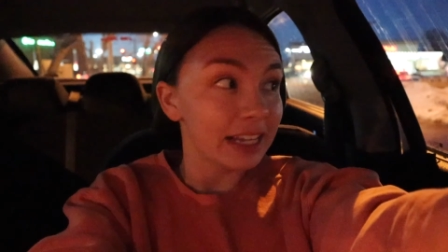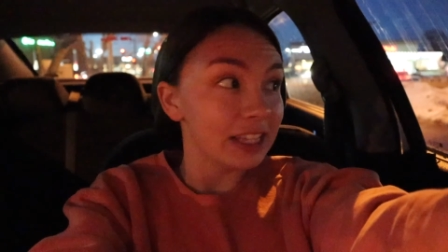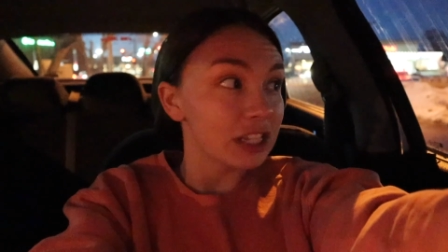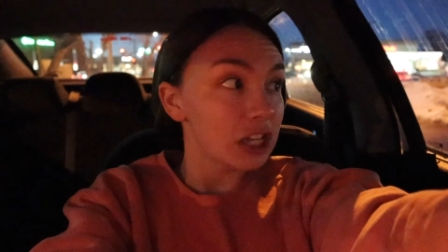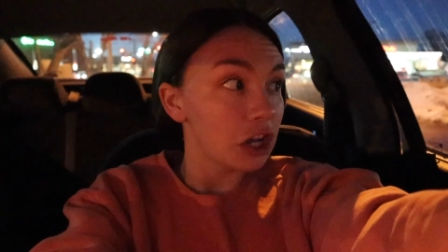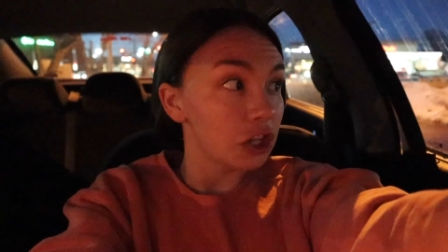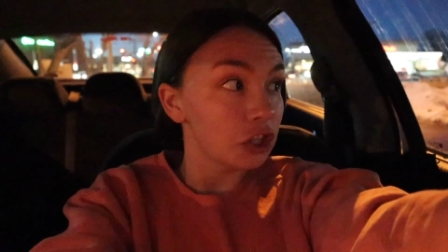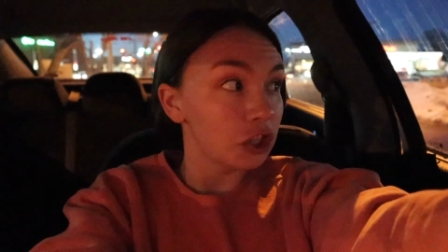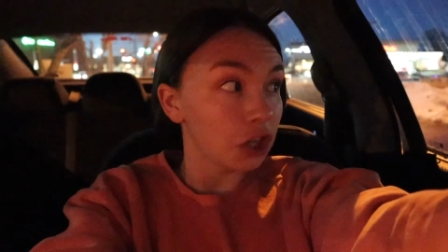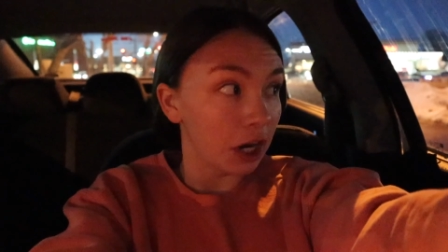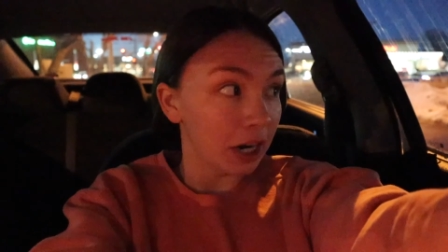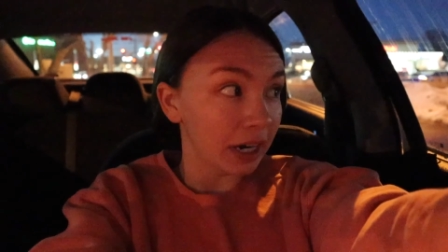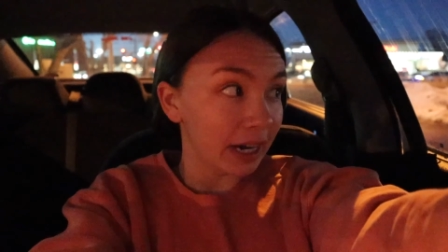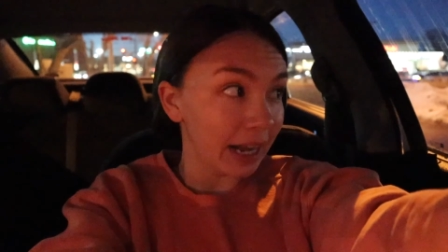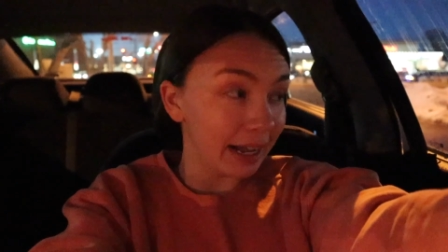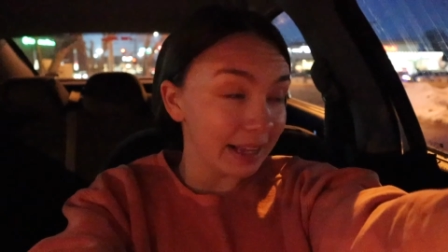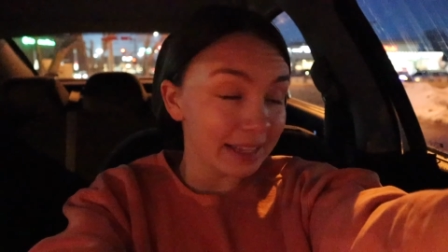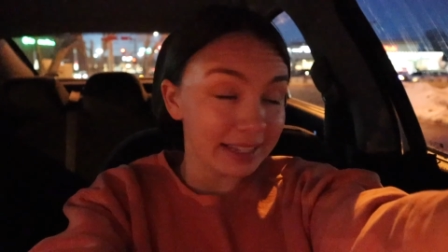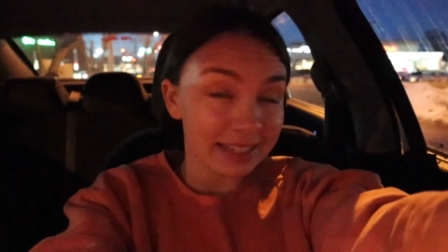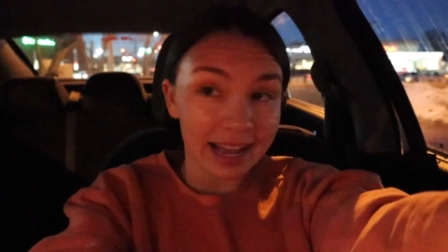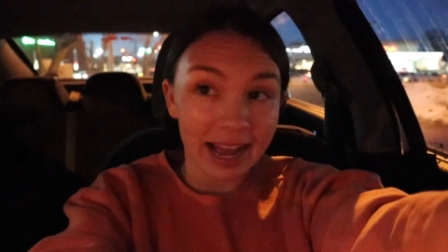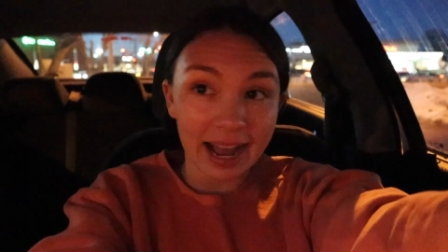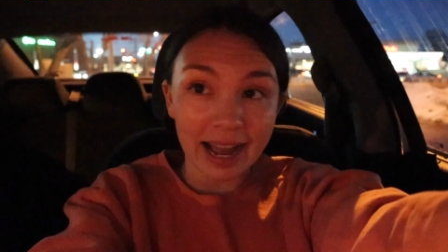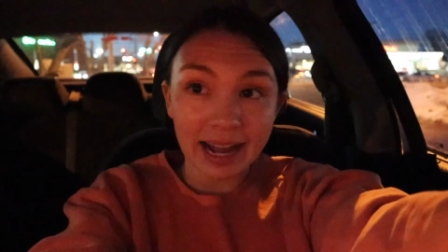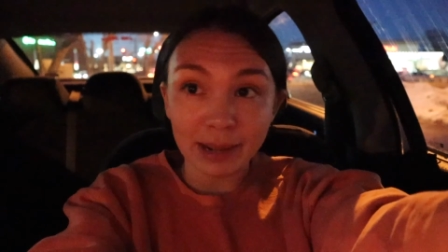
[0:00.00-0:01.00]
it's dark
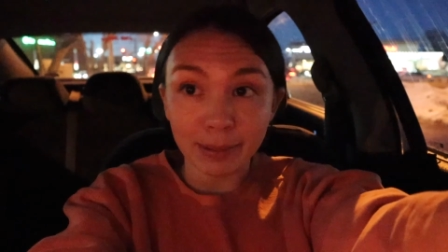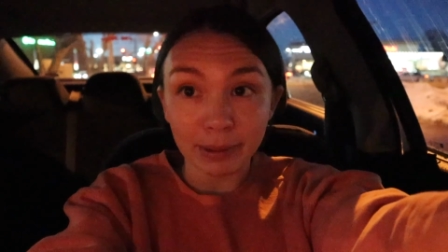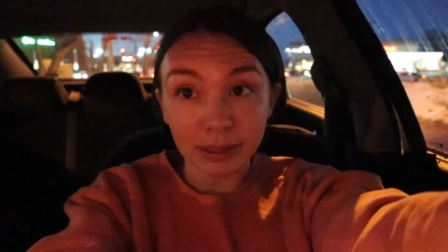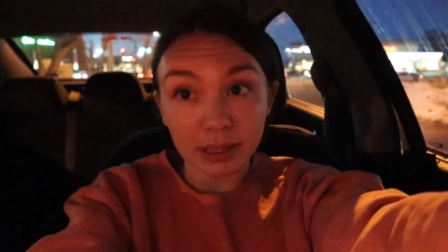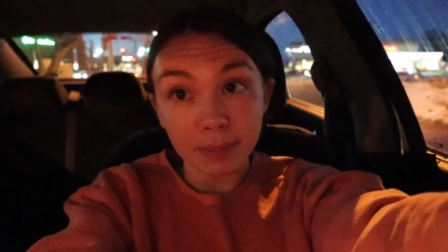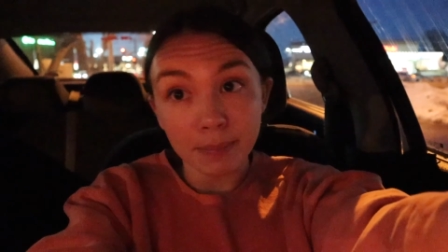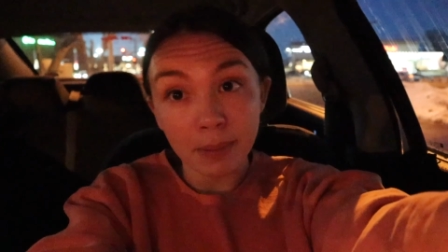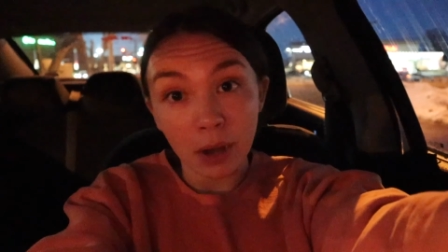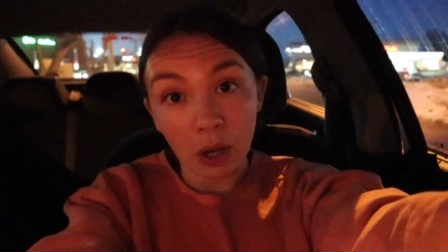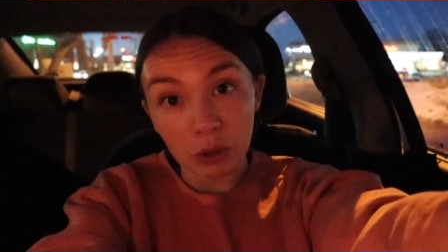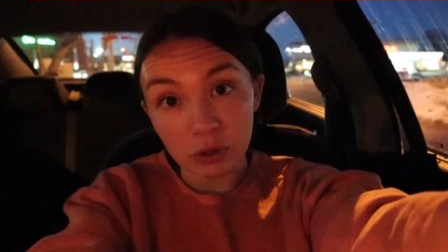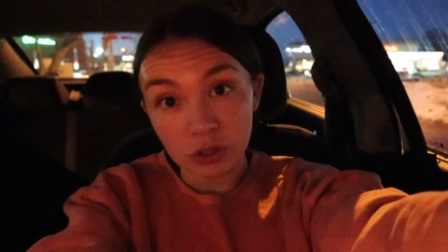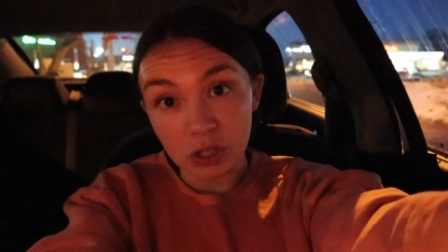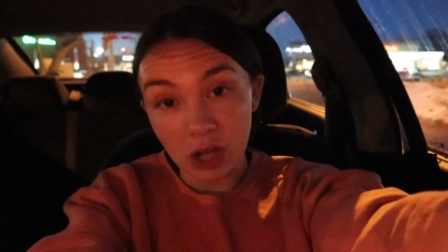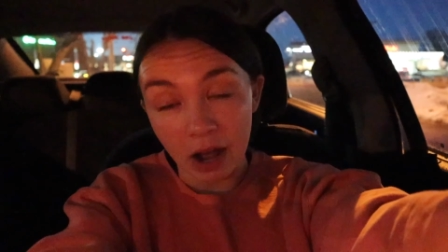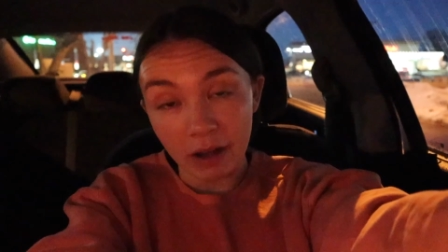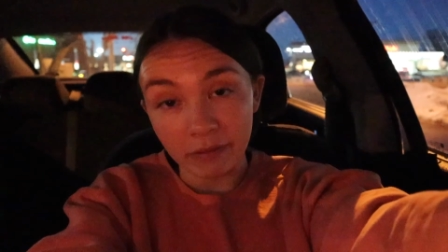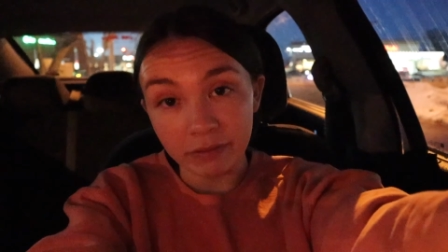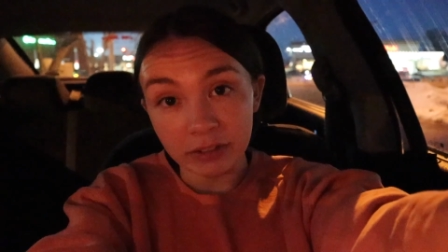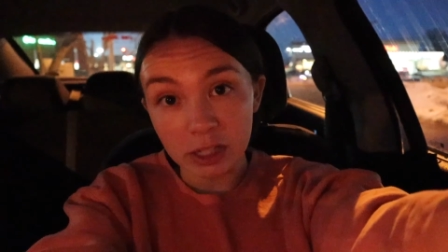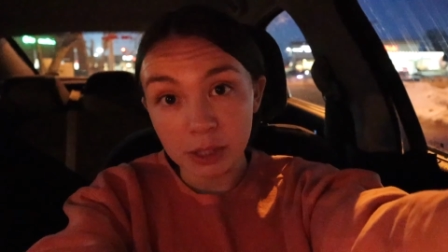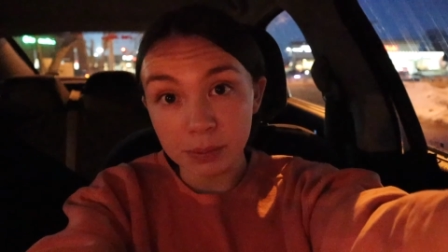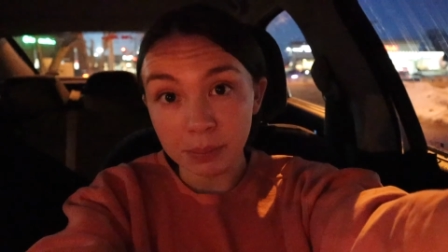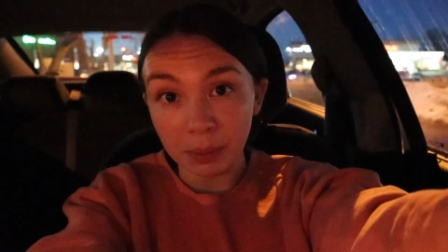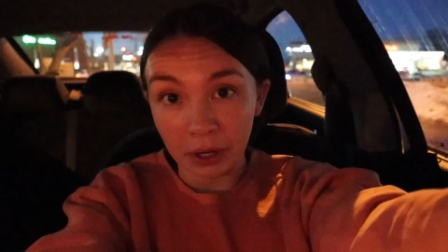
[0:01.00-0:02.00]
outside. I'm at the post
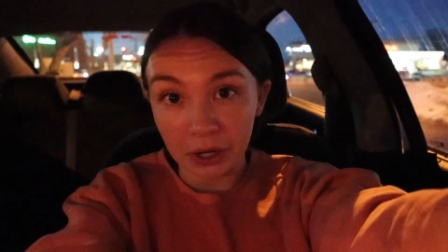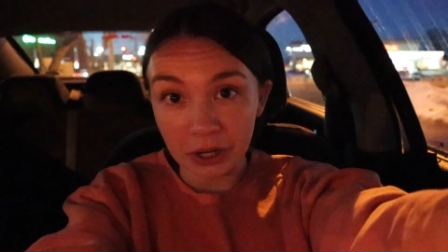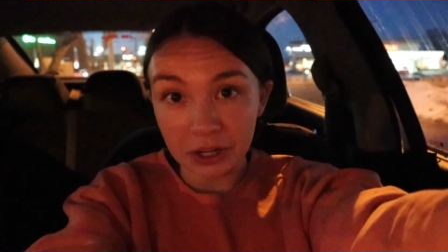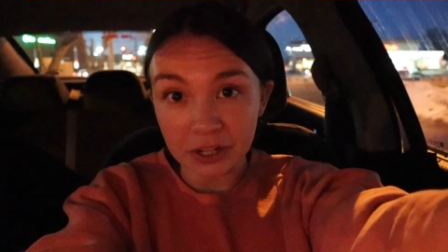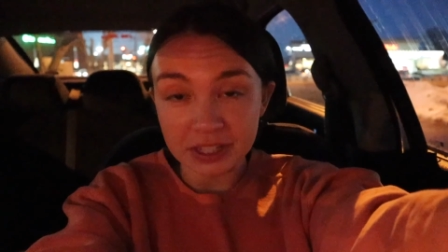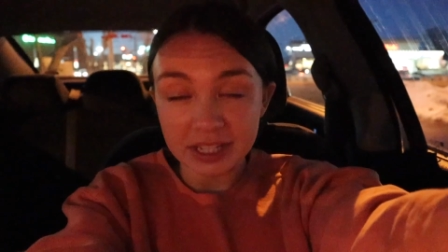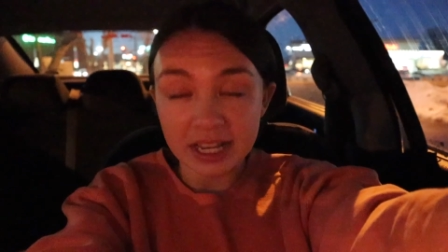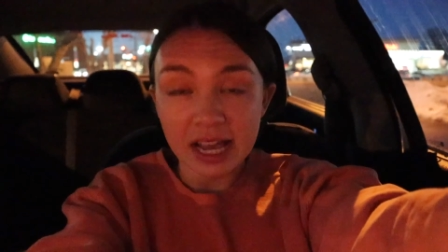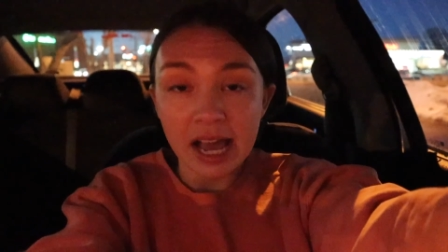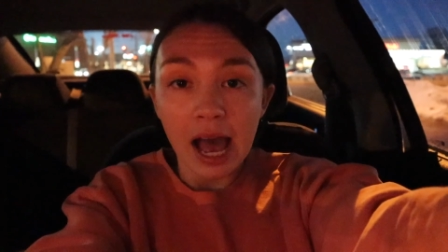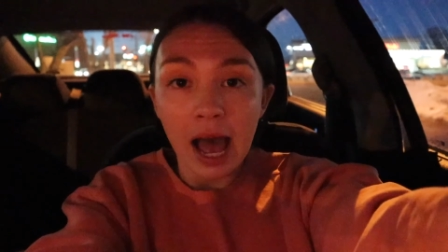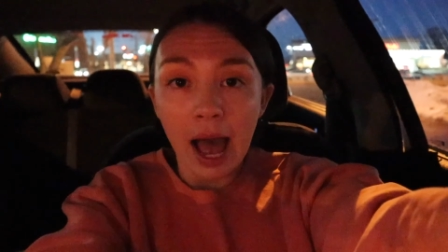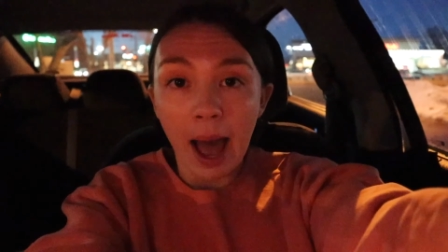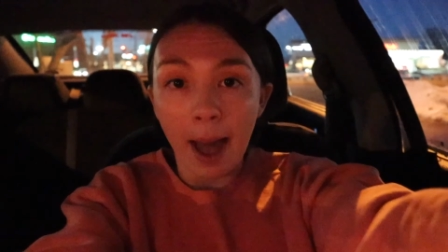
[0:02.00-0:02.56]
office parked.